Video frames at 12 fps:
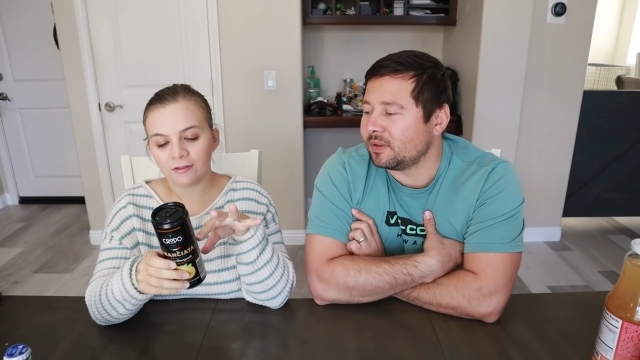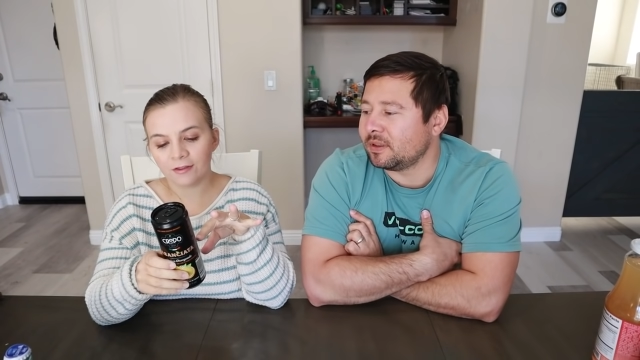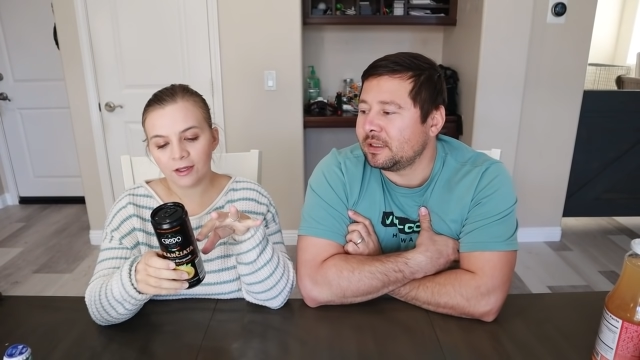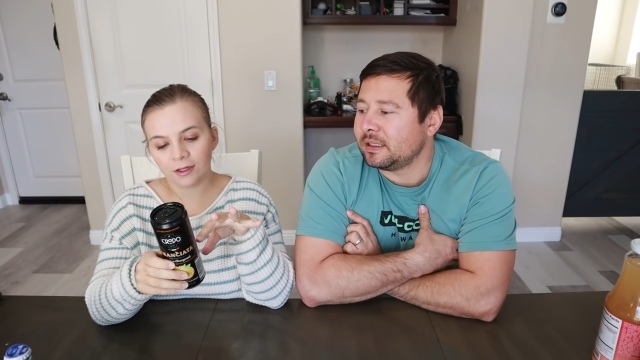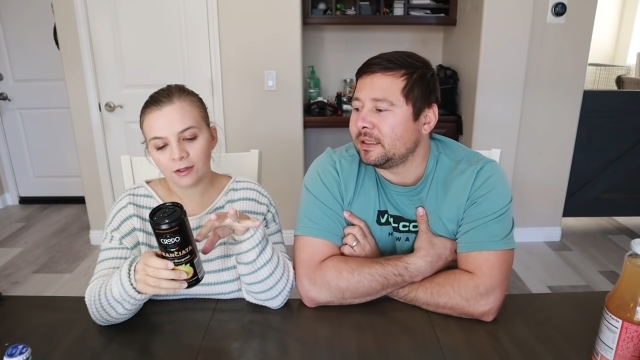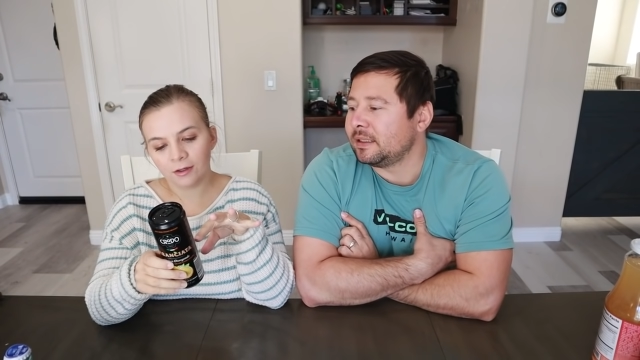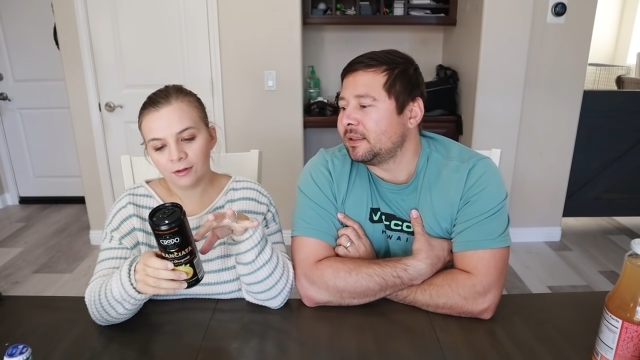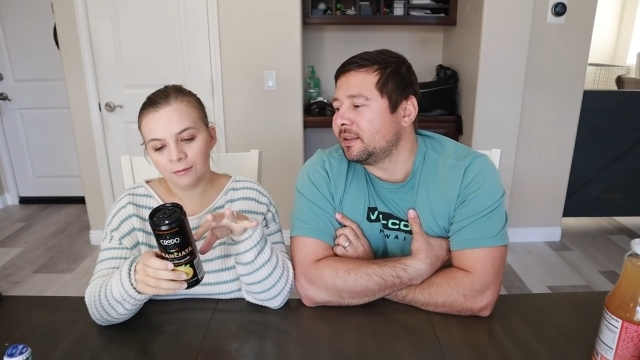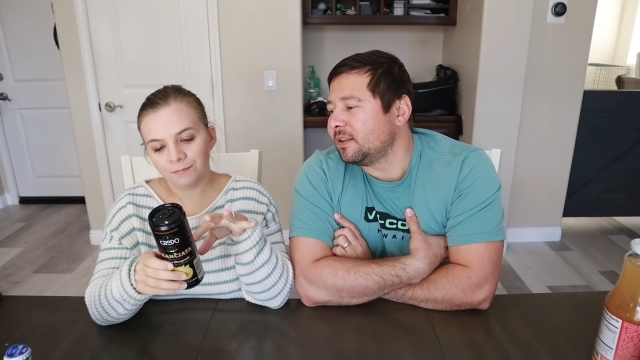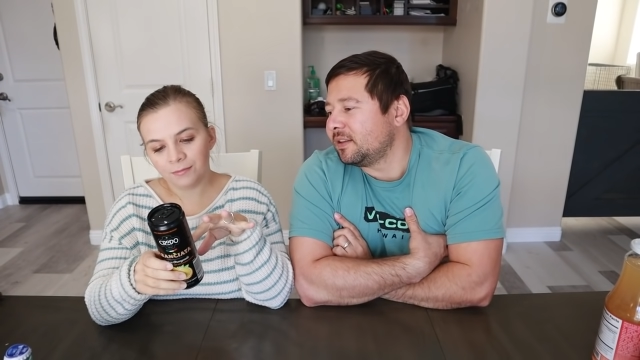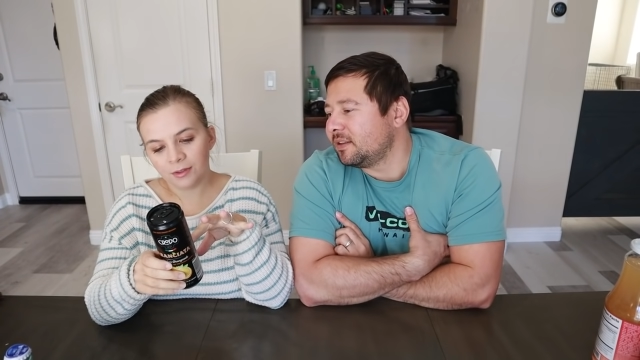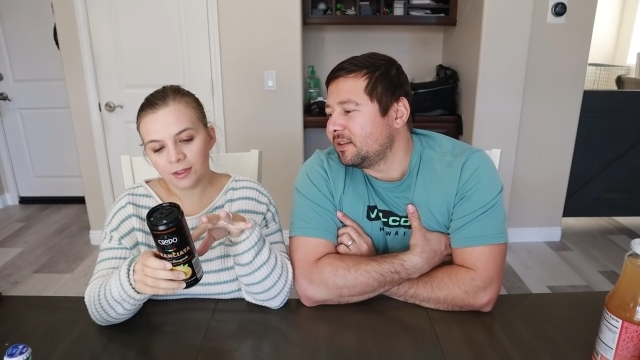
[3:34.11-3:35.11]
Speaker 1: I think.
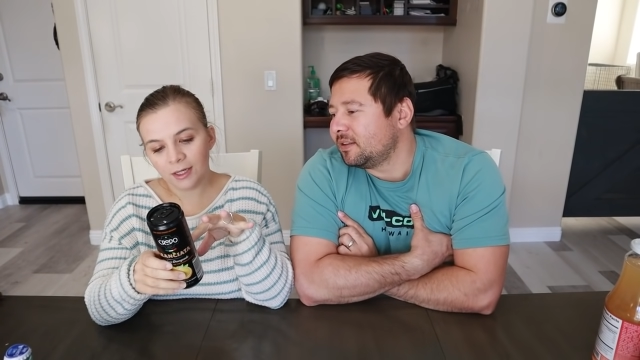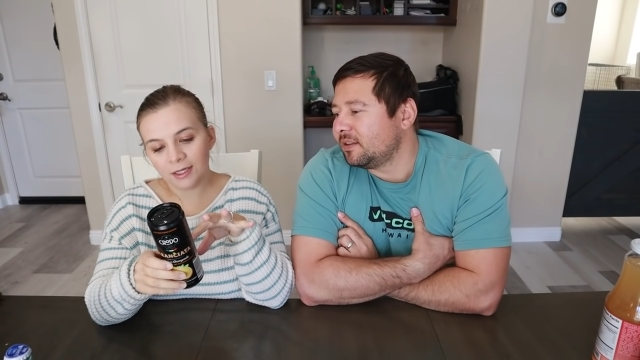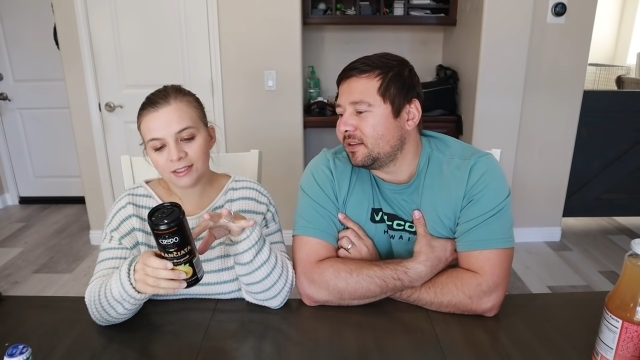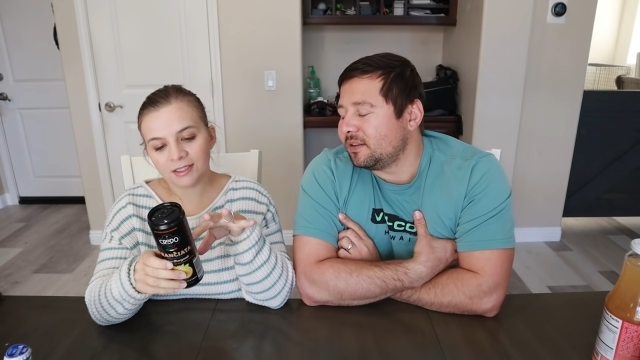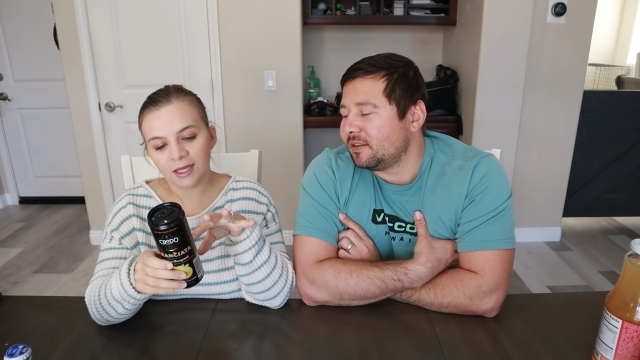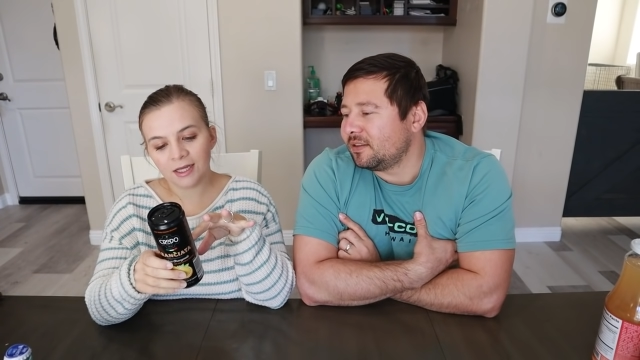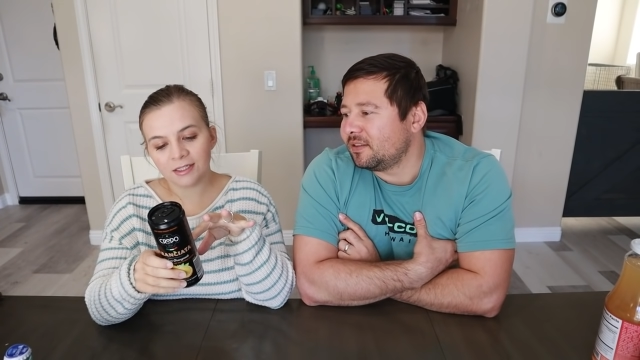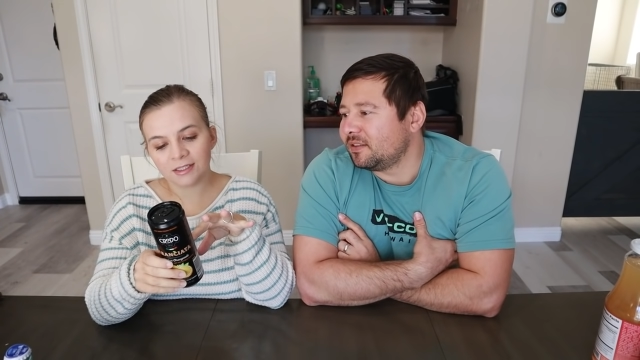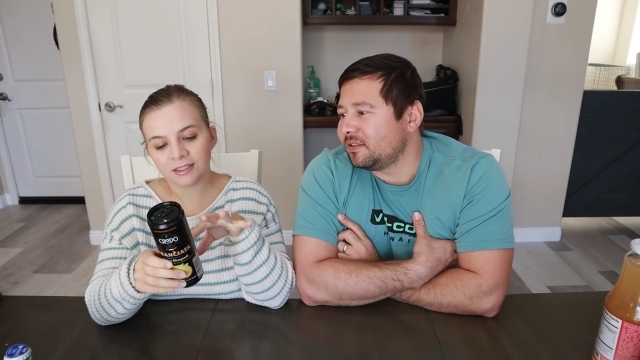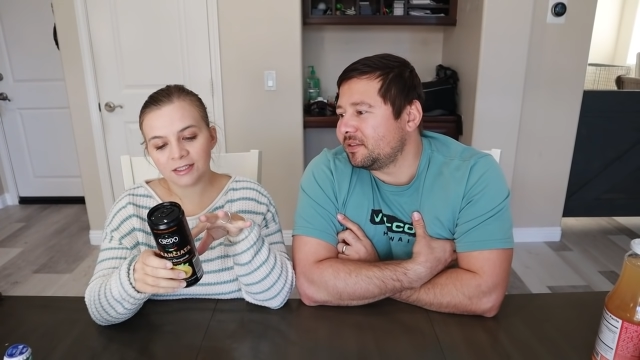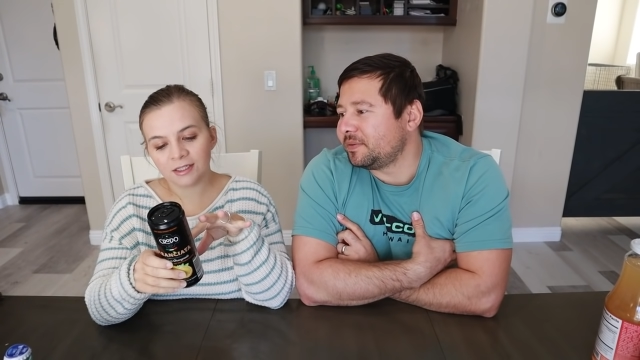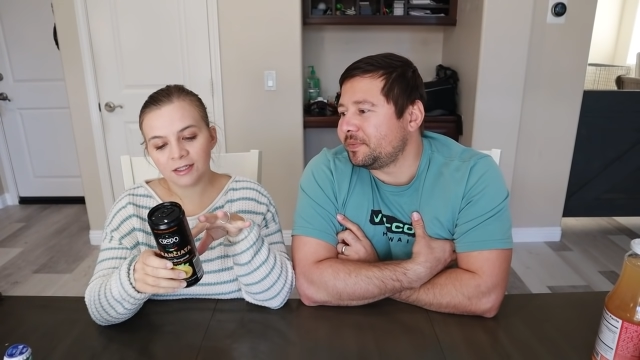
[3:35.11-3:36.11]
It
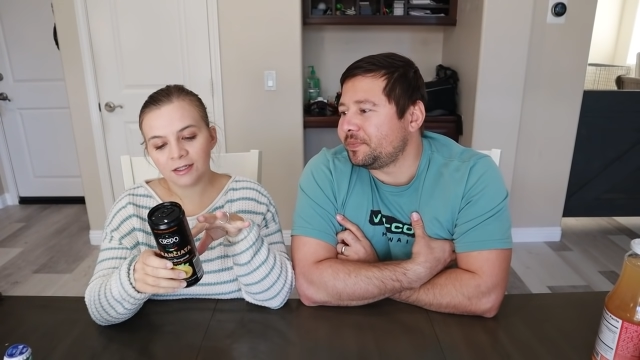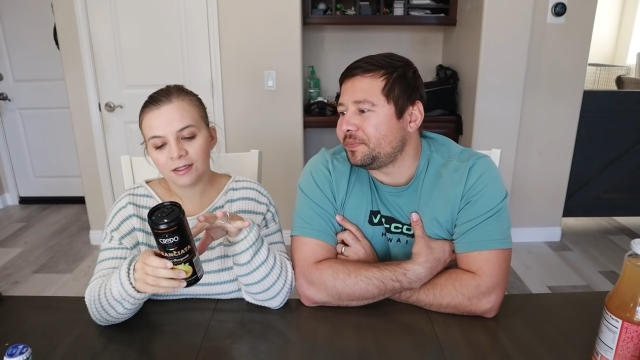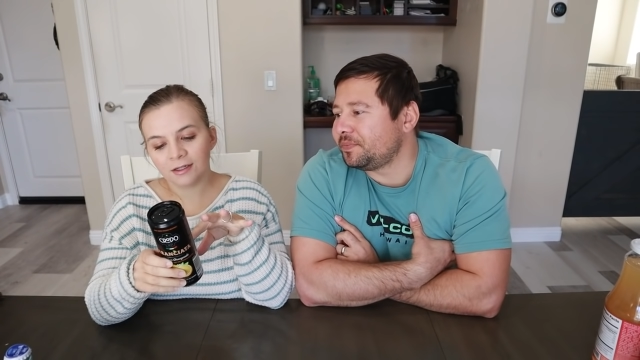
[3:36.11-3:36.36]
says,